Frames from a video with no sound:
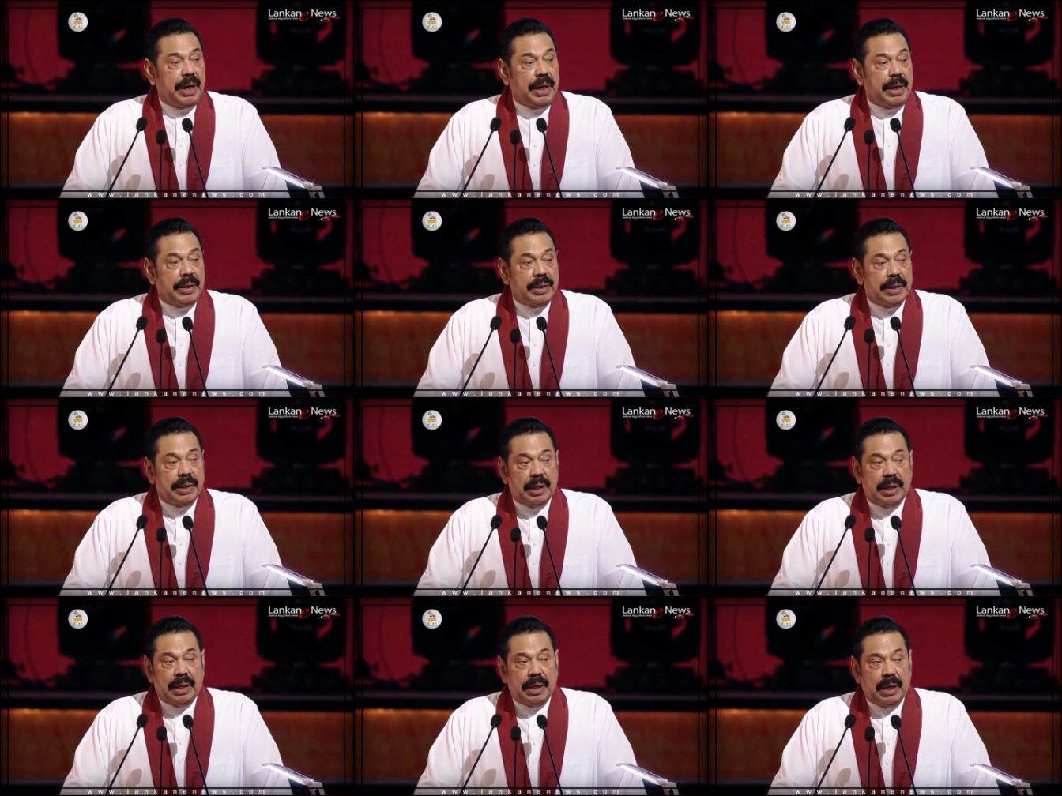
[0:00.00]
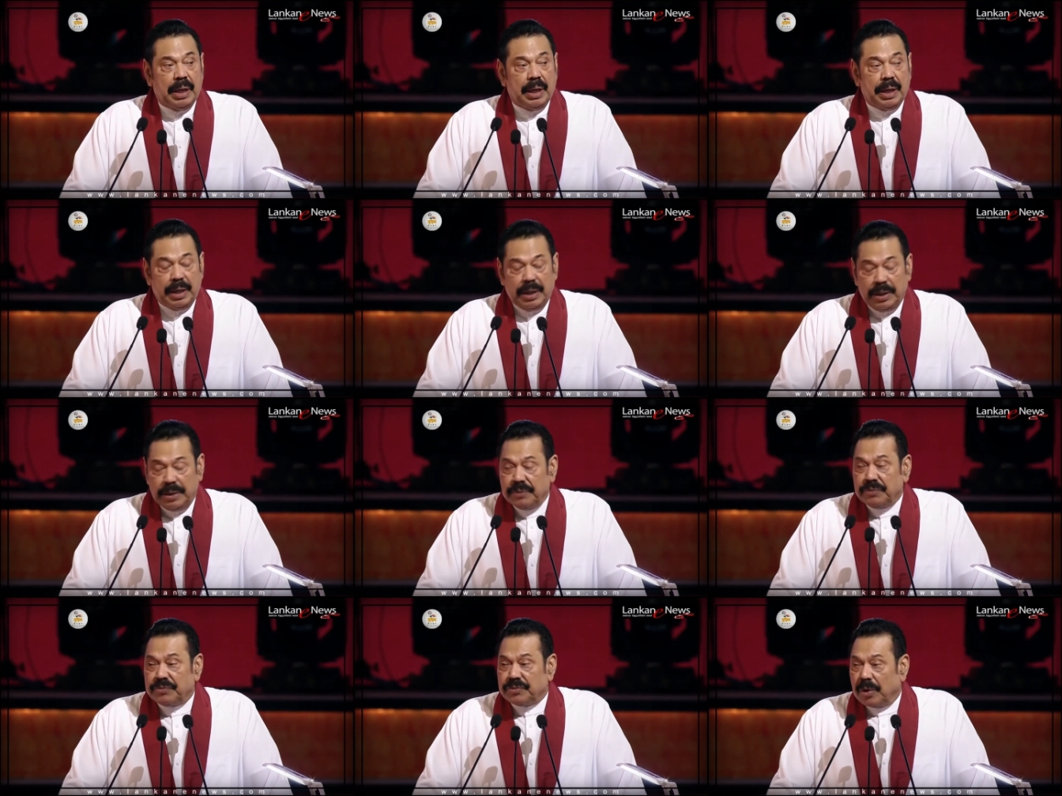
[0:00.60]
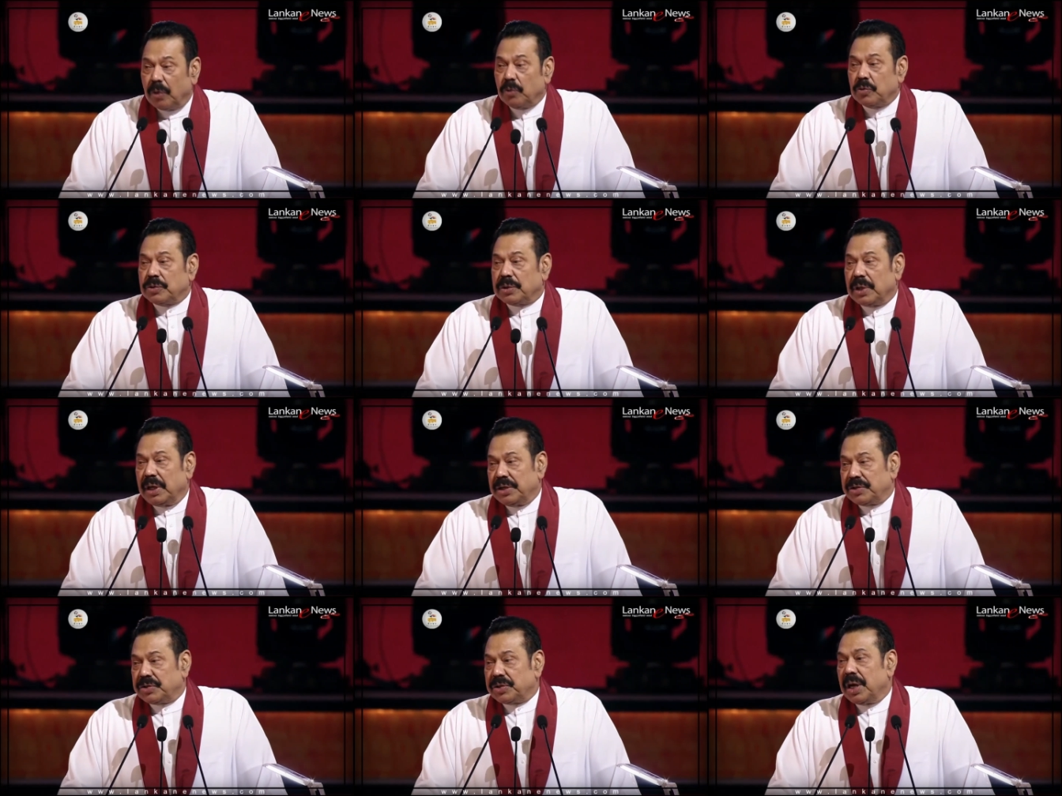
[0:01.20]
in, the, in South
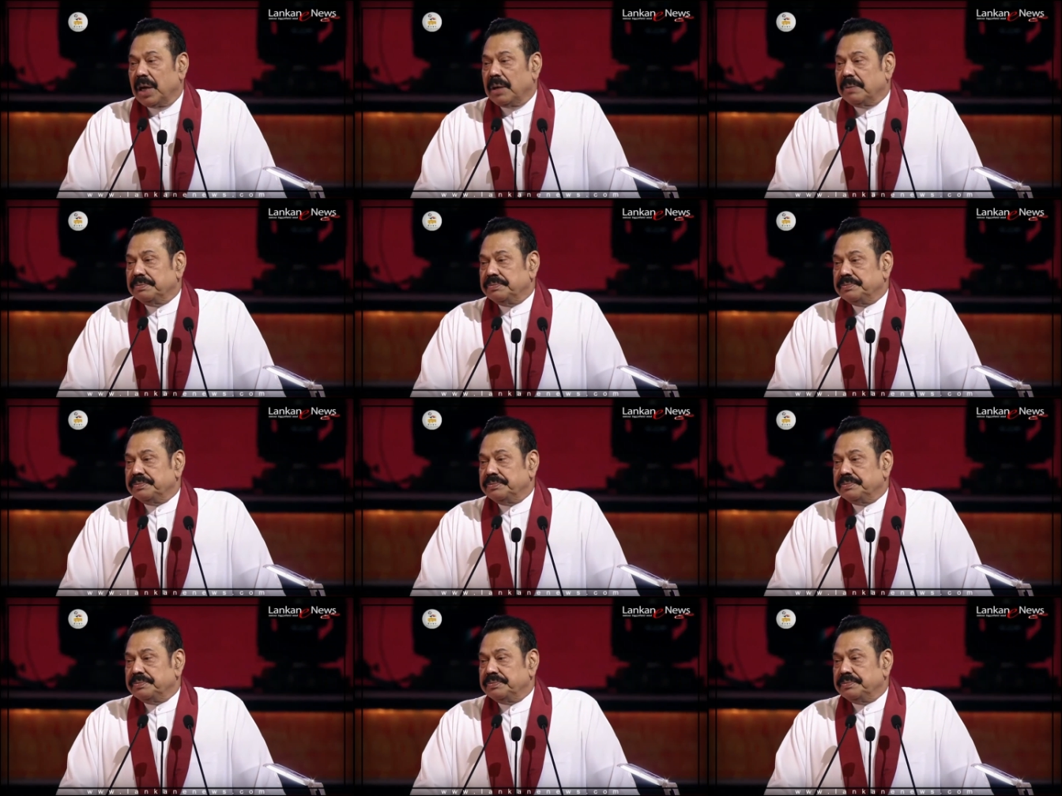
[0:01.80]
Asia.